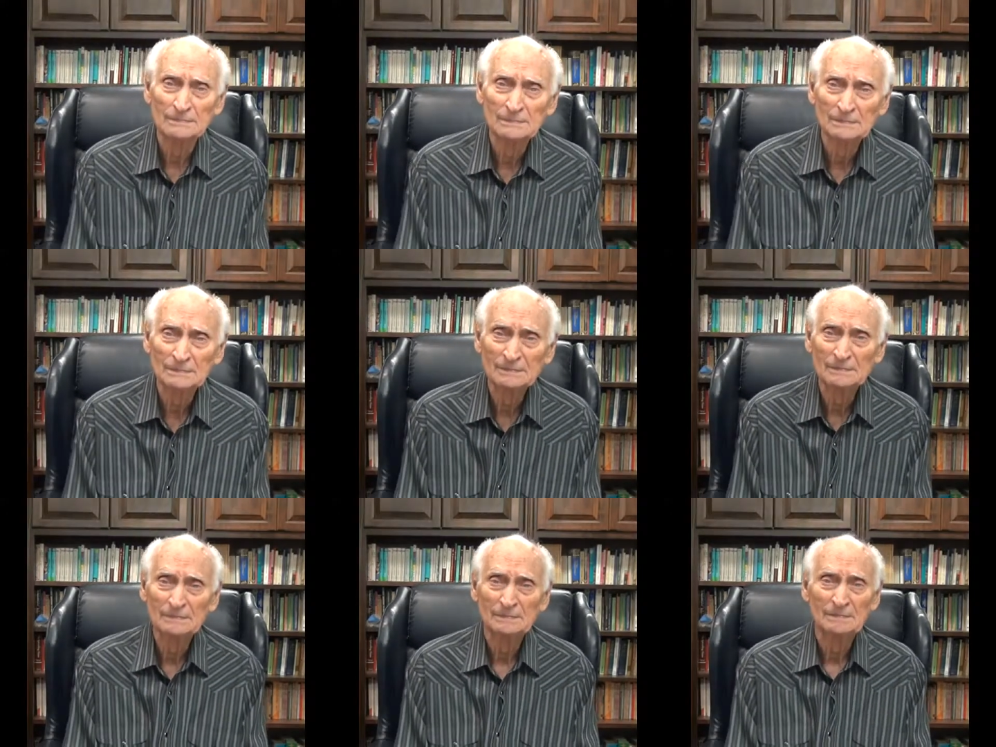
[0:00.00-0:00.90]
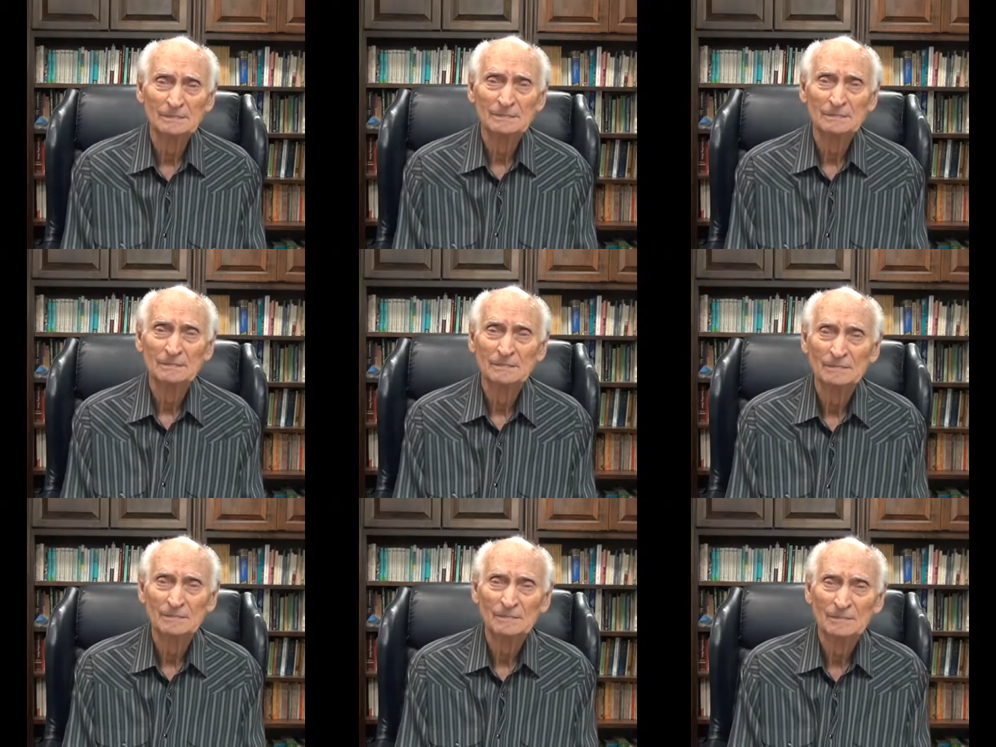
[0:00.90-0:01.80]

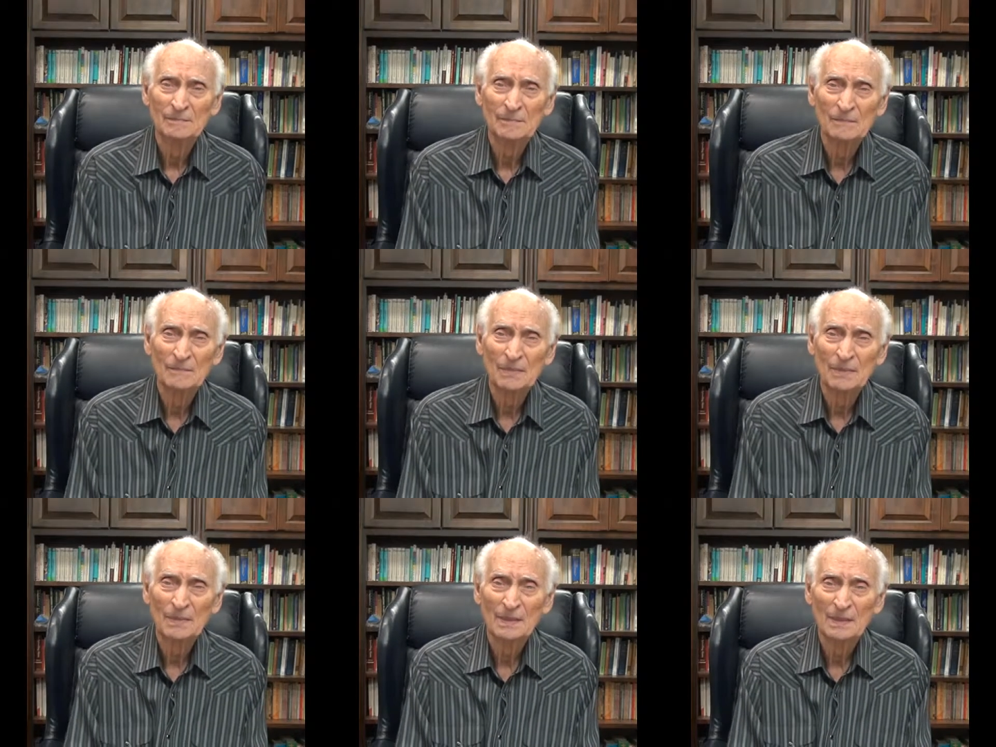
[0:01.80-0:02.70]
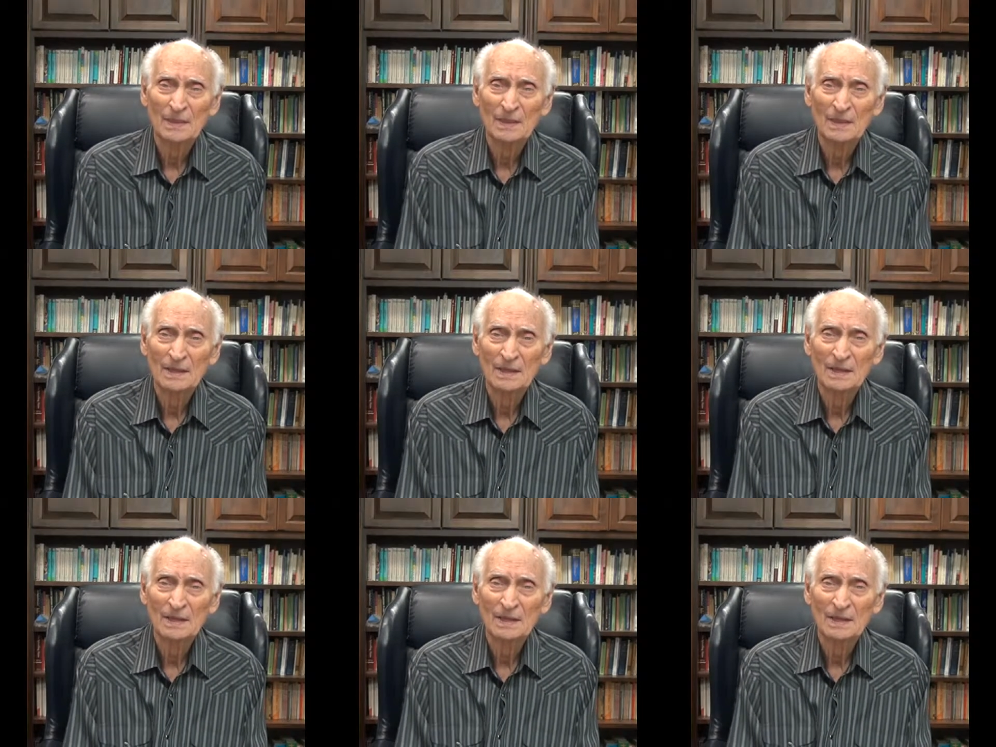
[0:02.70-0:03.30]
Nothing is said.